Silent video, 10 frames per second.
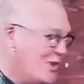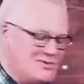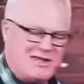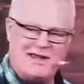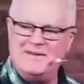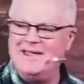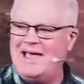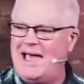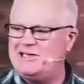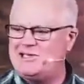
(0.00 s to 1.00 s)
Well done.
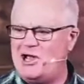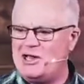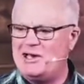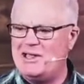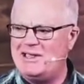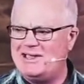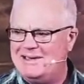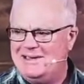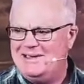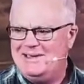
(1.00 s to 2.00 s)
And it's kind of like,
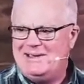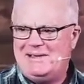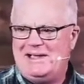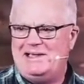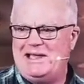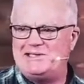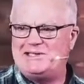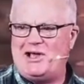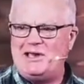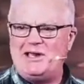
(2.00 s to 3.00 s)
it's
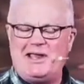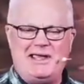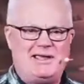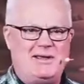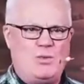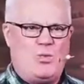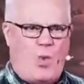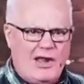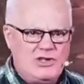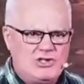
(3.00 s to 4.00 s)
kind of like
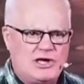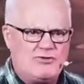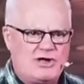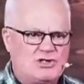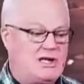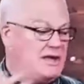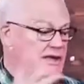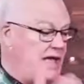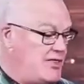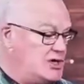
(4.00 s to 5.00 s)
one generation shall tell
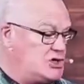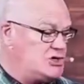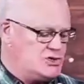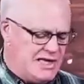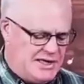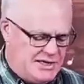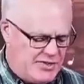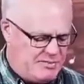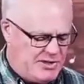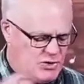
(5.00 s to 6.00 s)
another should tell
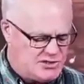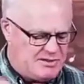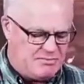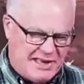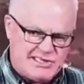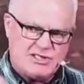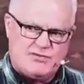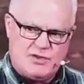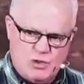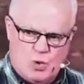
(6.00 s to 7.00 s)
another because the blessings
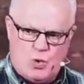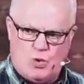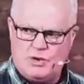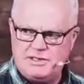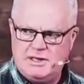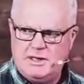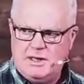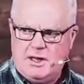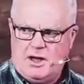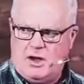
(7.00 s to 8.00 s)
of the Lord
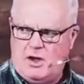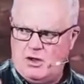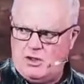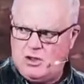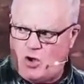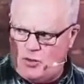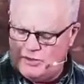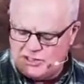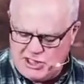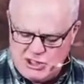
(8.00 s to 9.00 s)
are
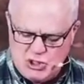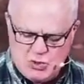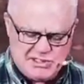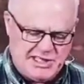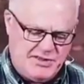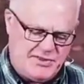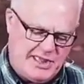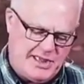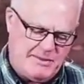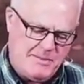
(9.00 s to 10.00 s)
continuously
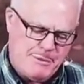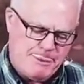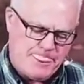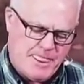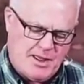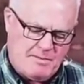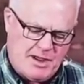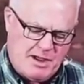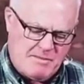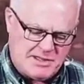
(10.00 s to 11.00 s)
there um,
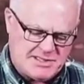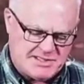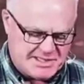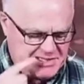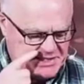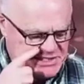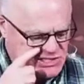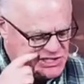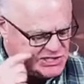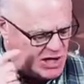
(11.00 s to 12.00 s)
amongst us. Let's
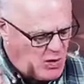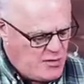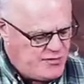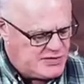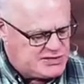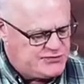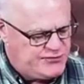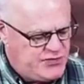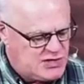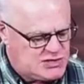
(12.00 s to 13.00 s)
just go over to
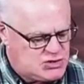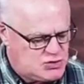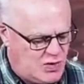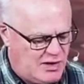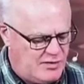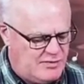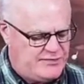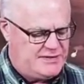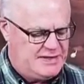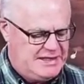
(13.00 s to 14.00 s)
verse 12.